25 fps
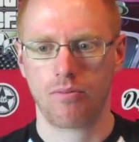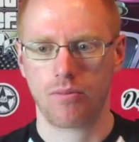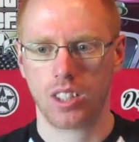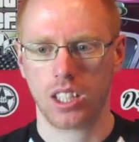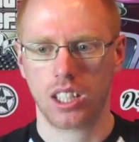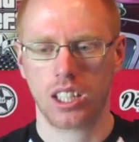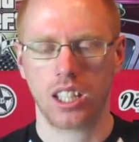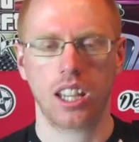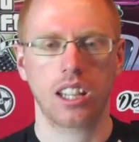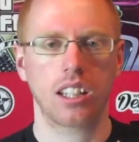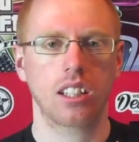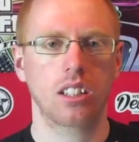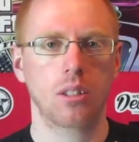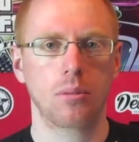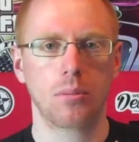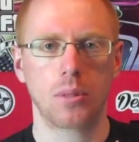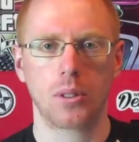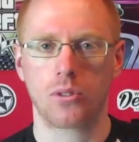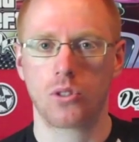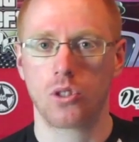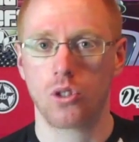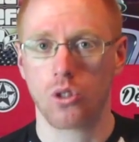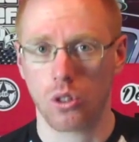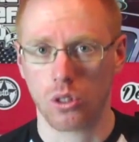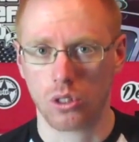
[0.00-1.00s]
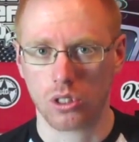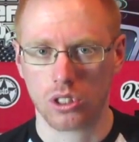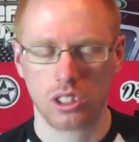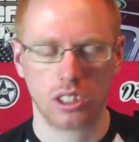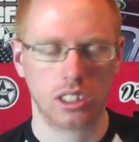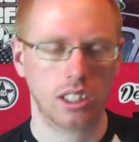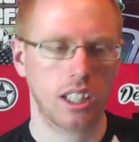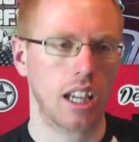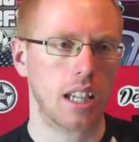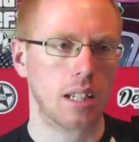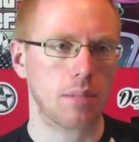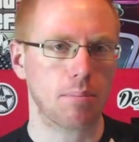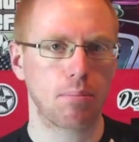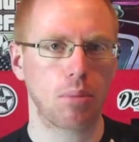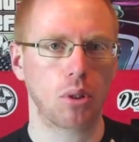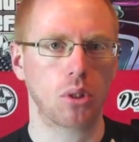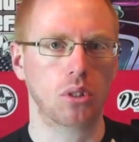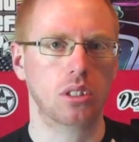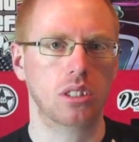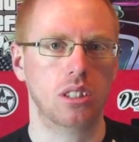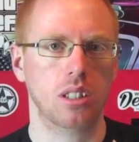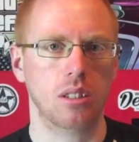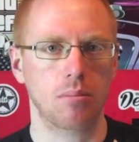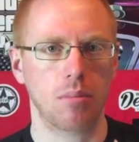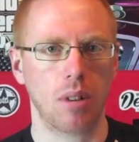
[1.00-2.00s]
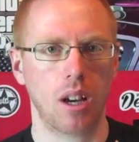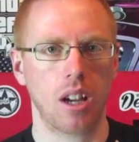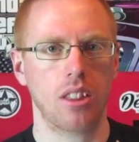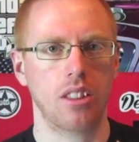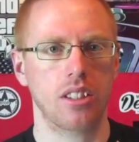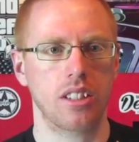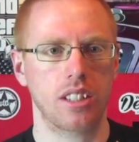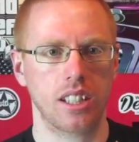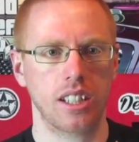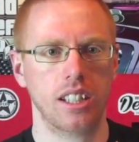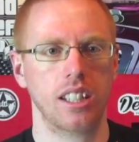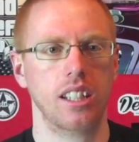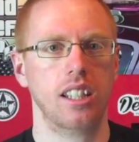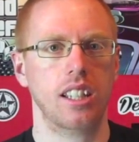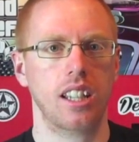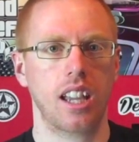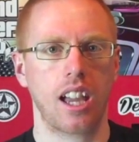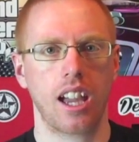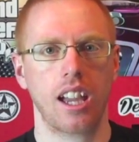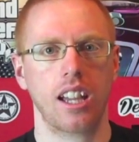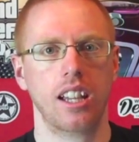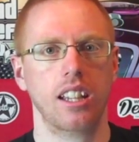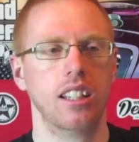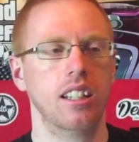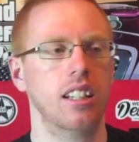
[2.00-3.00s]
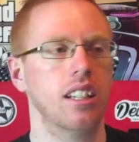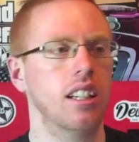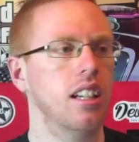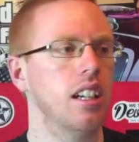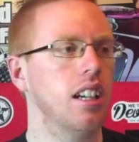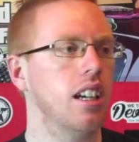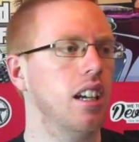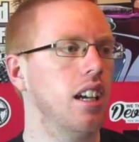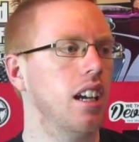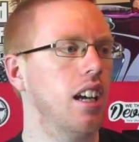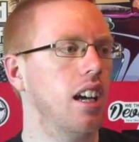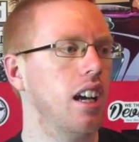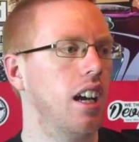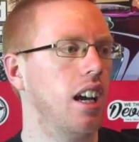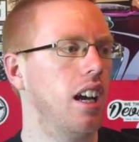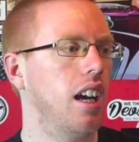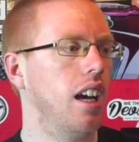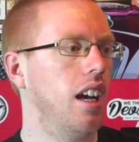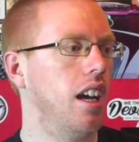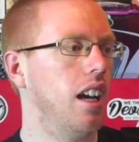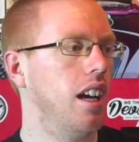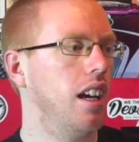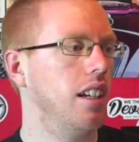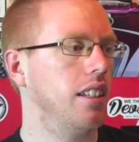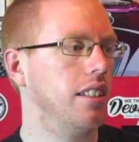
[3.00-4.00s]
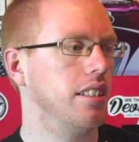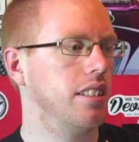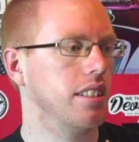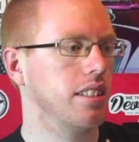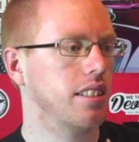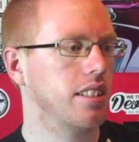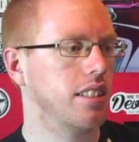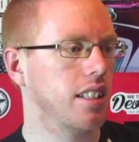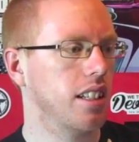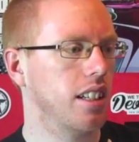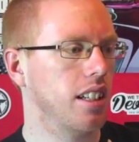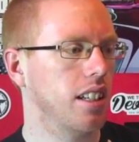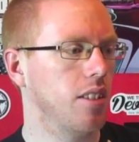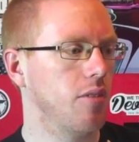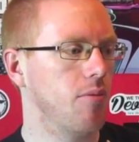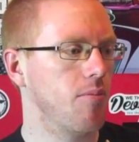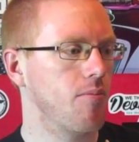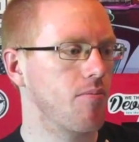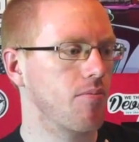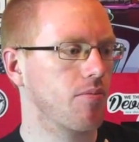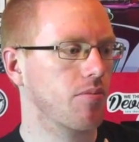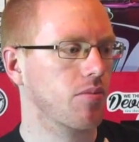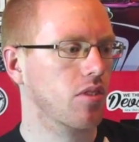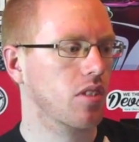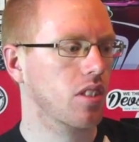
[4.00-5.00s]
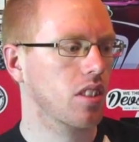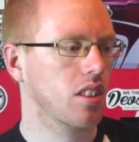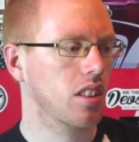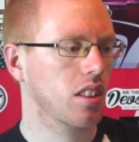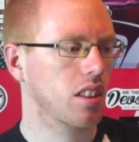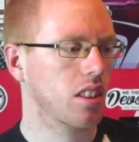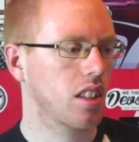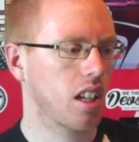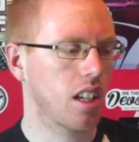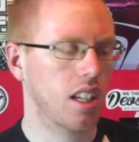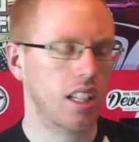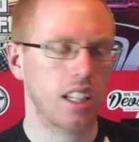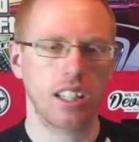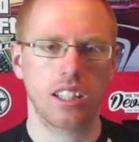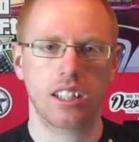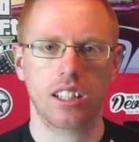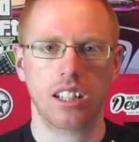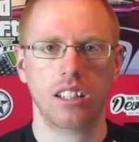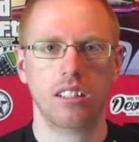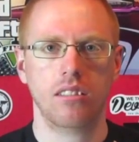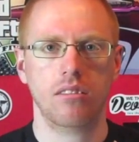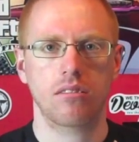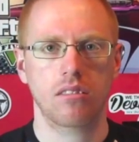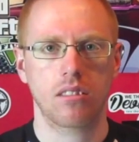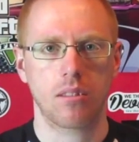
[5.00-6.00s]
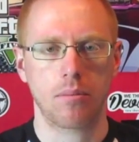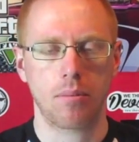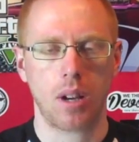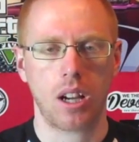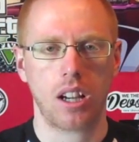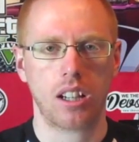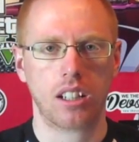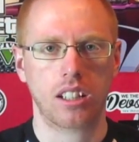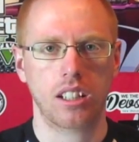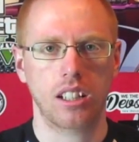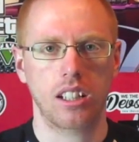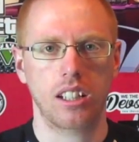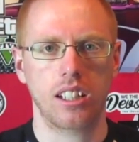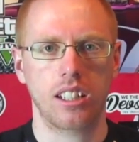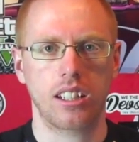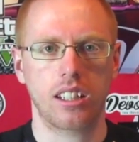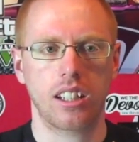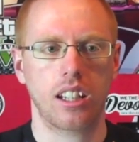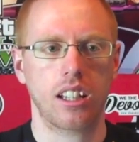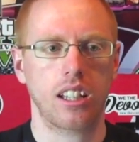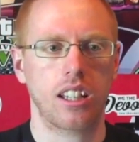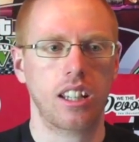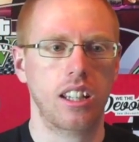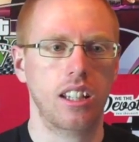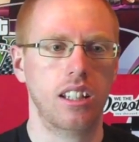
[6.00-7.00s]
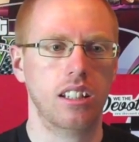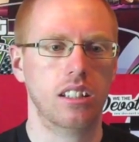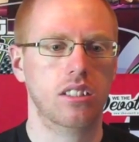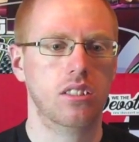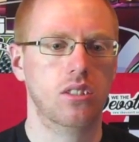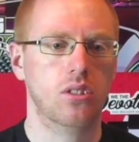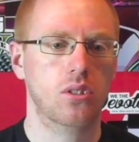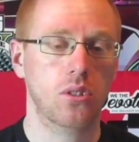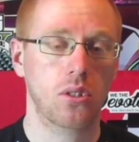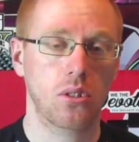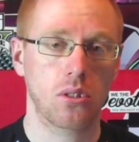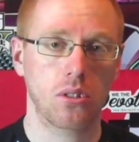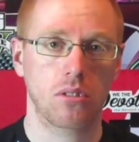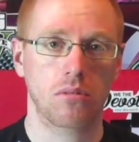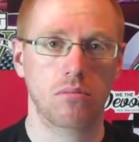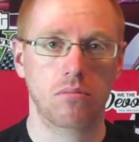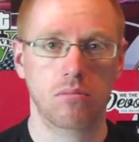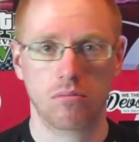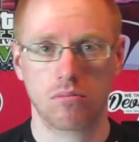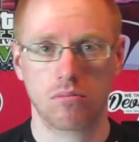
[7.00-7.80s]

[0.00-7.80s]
kingdom of drugs gets busted by the DEA, and the leader, the biker leader, his son,